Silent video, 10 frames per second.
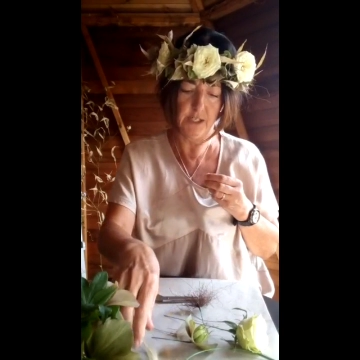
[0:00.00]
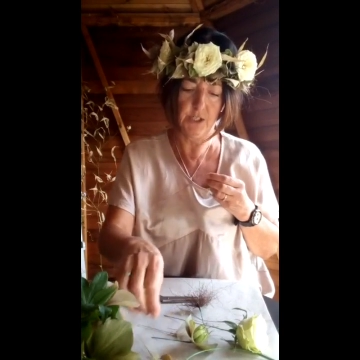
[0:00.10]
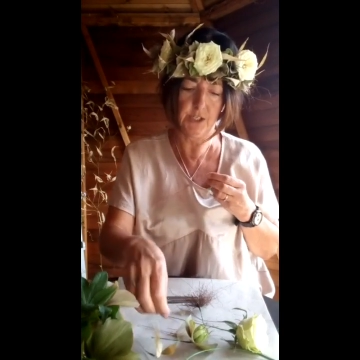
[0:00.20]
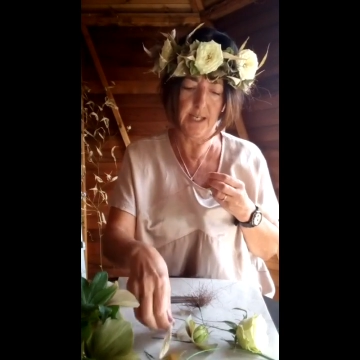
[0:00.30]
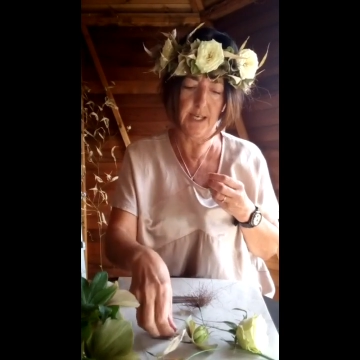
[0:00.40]

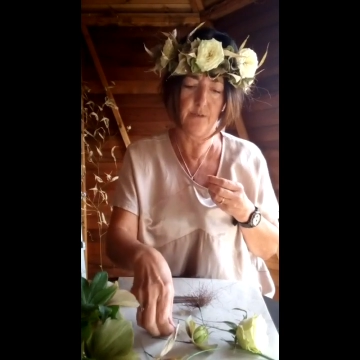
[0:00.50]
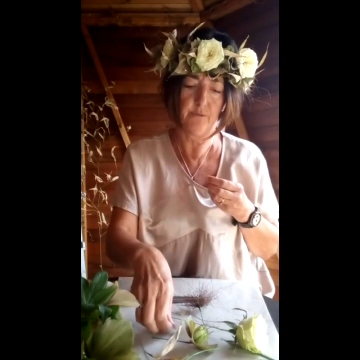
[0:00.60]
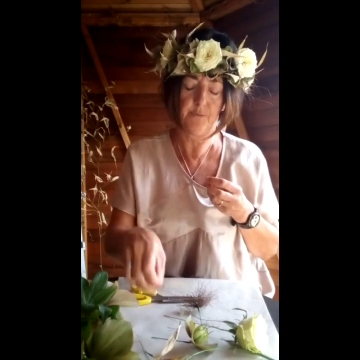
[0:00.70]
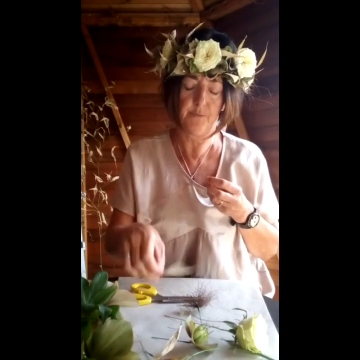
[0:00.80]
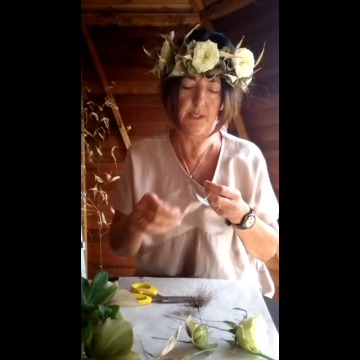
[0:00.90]
finish there
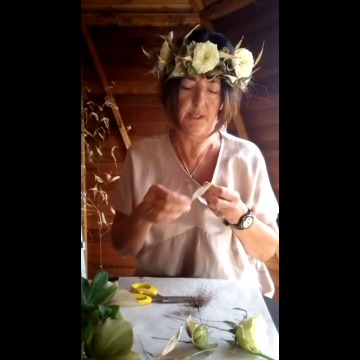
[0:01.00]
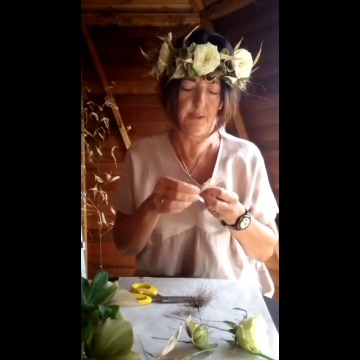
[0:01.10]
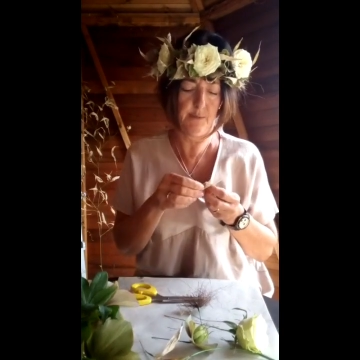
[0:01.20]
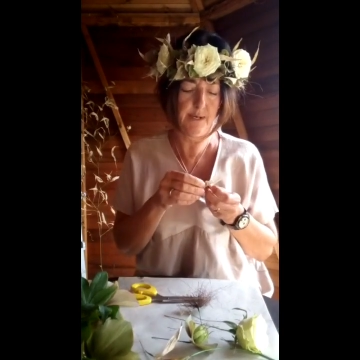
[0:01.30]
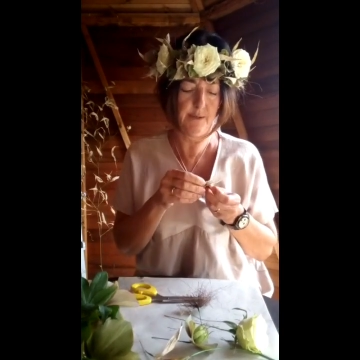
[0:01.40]

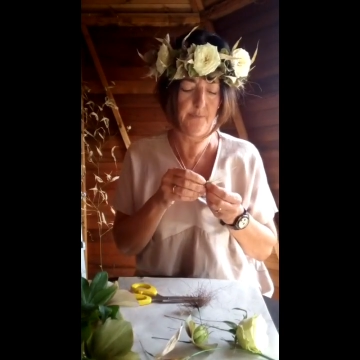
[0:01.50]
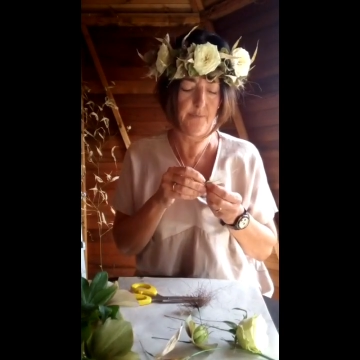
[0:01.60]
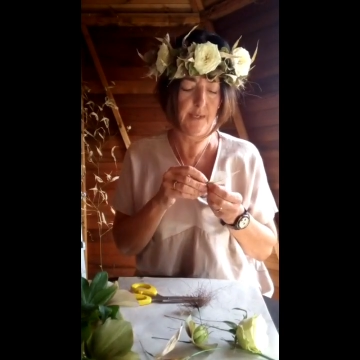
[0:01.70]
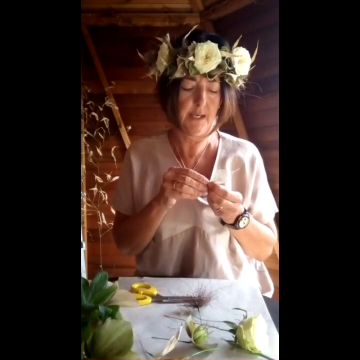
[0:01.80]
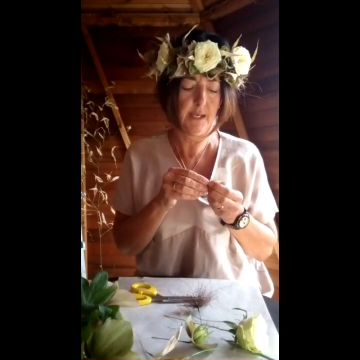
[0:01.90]
as well.
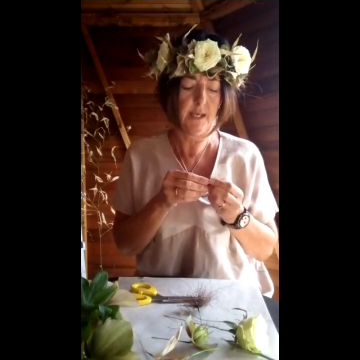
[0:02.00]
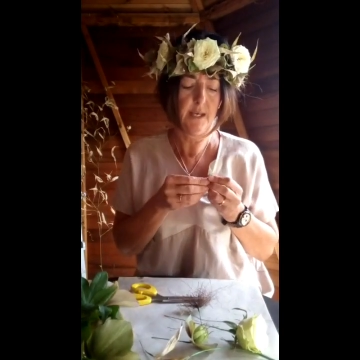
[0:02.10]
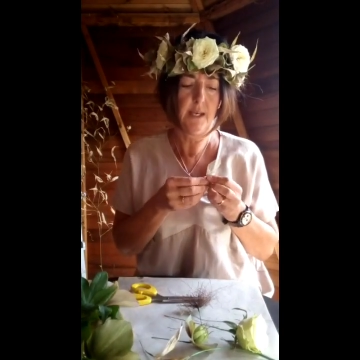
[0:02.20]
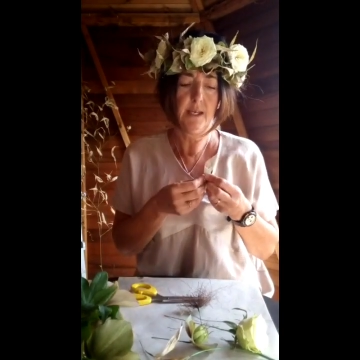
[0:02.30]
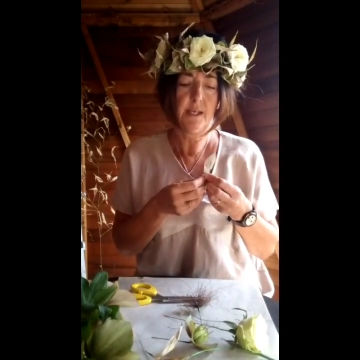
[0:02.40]

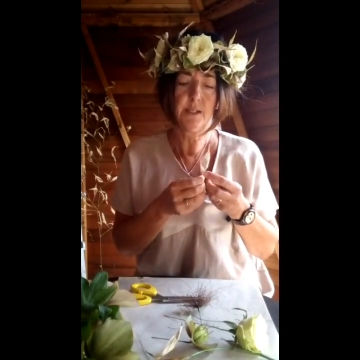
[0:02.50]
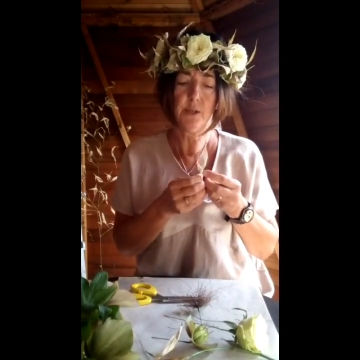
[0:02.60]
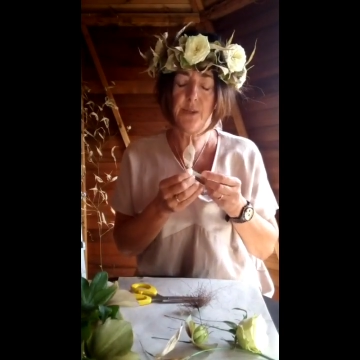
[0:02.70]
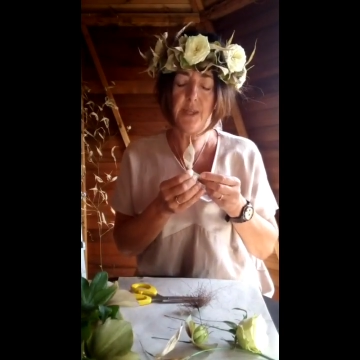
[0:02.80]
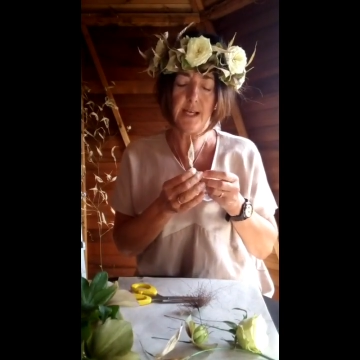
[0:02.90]

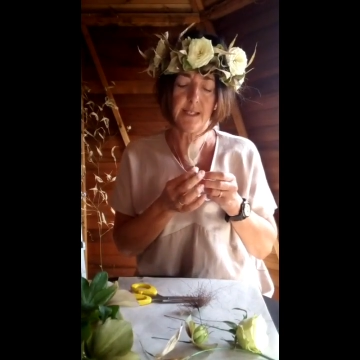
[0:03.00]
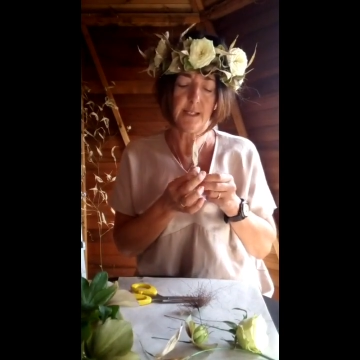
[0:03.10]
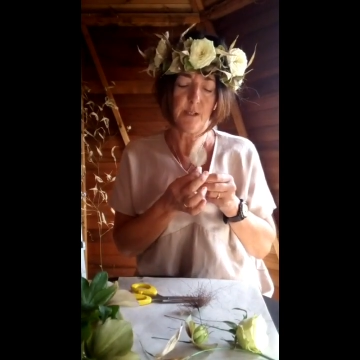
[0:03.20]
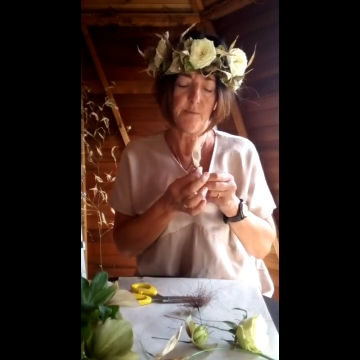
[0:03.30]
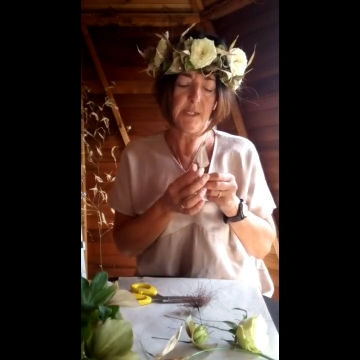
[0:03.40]
So
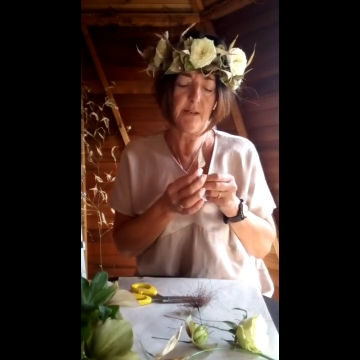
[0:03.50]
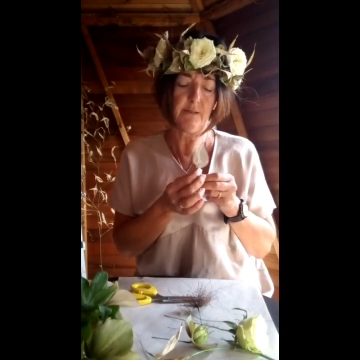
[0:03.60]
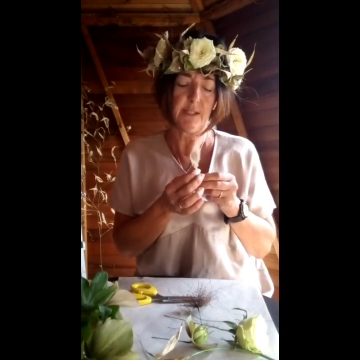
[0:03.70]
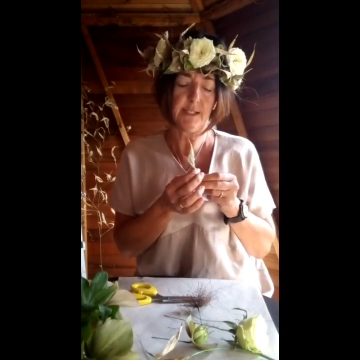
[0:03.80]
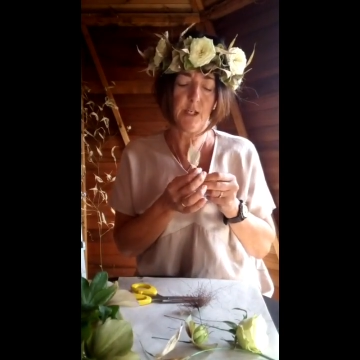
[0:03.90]
that's the
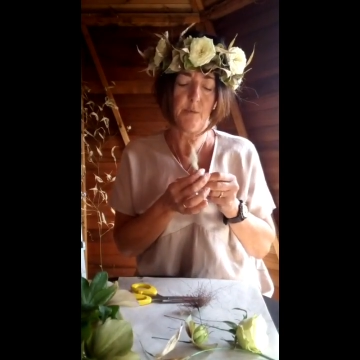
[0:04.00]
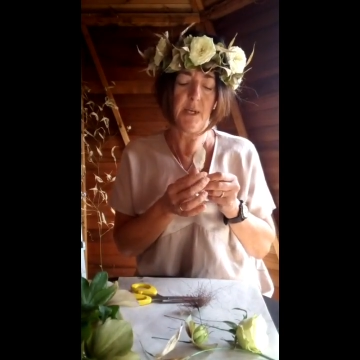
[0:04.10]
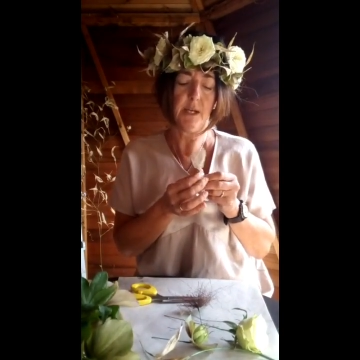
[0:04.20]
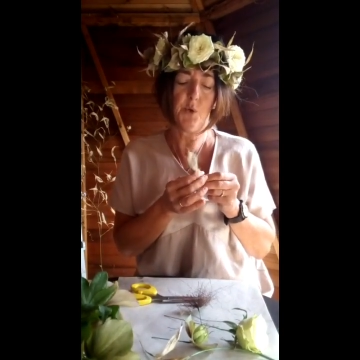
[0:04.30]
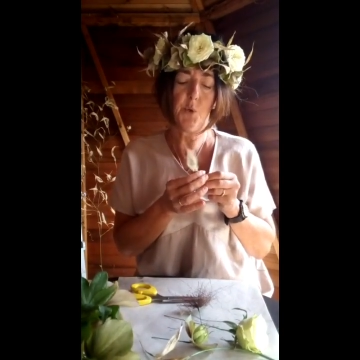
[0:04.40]
material that's going
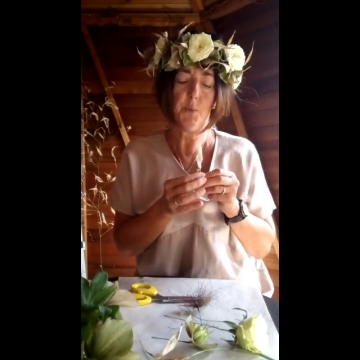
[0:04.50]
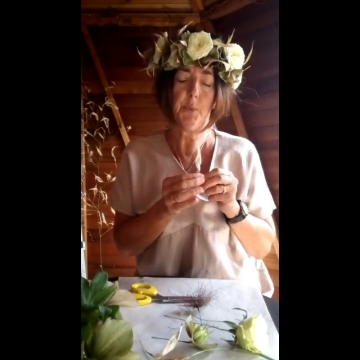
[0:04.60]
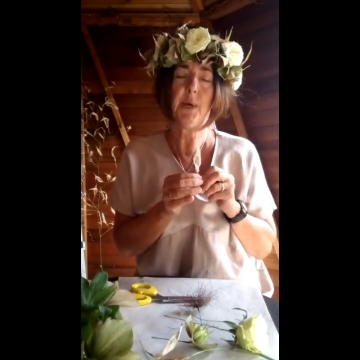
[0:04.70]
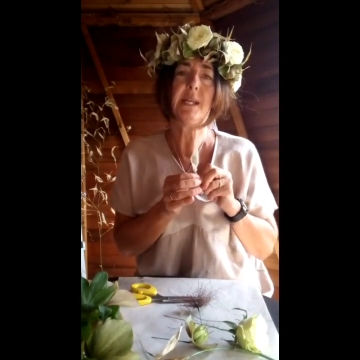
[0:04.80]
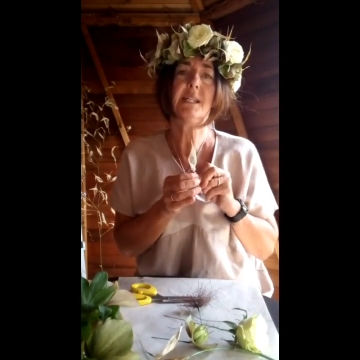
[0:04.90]
to be
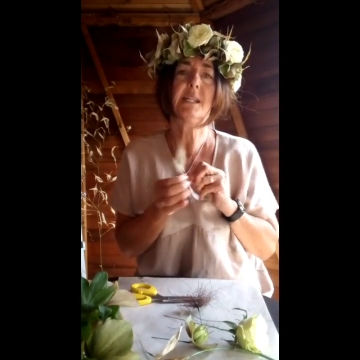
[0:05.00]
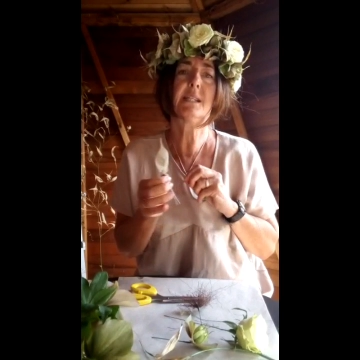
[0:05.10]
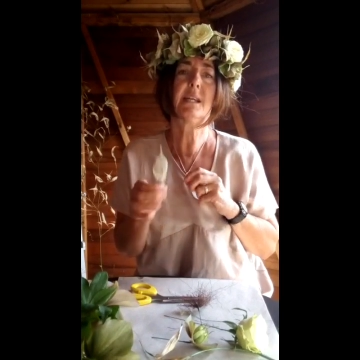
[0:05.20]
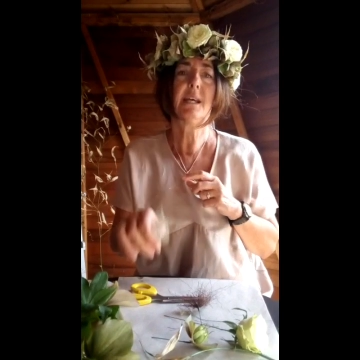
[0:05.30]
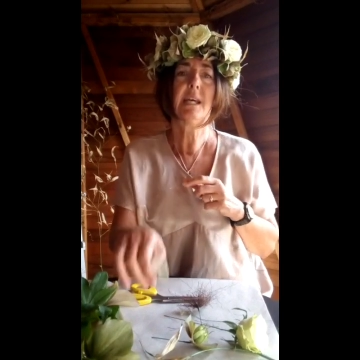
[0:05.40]

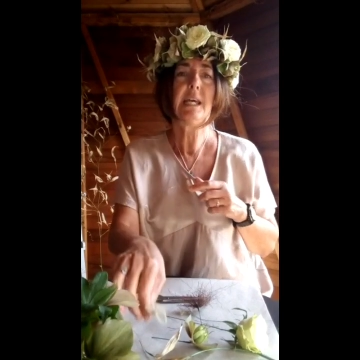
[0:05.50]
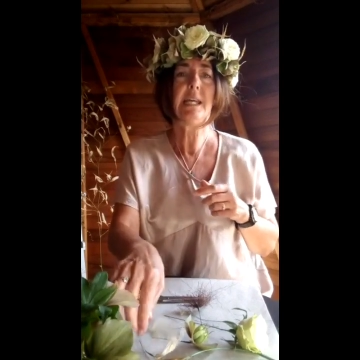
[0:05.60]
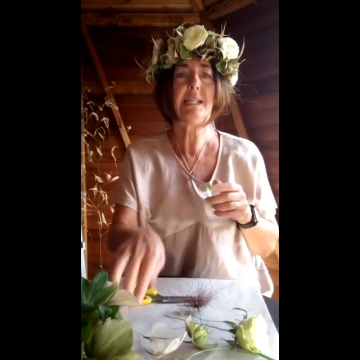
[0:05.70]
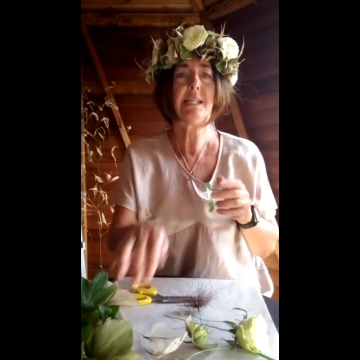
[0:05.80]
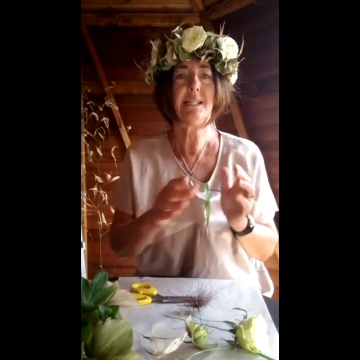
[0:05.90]
incorporated
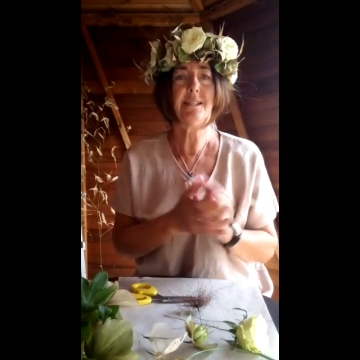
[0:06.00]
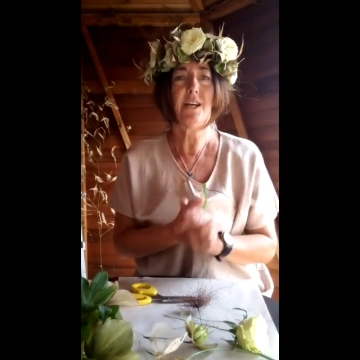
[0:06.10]
into the